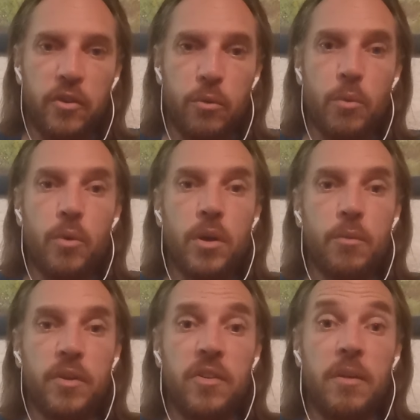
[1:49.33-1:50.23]
So we're working
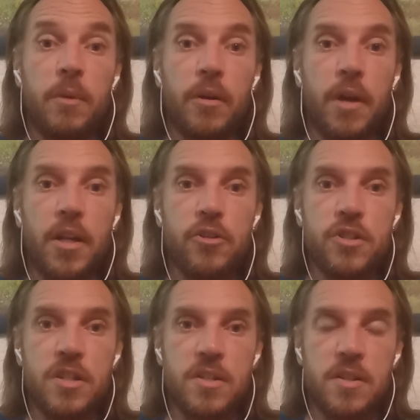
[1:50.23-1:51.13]
with similar
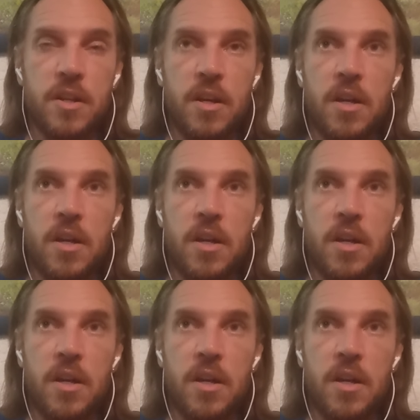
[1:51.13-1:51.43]
energies,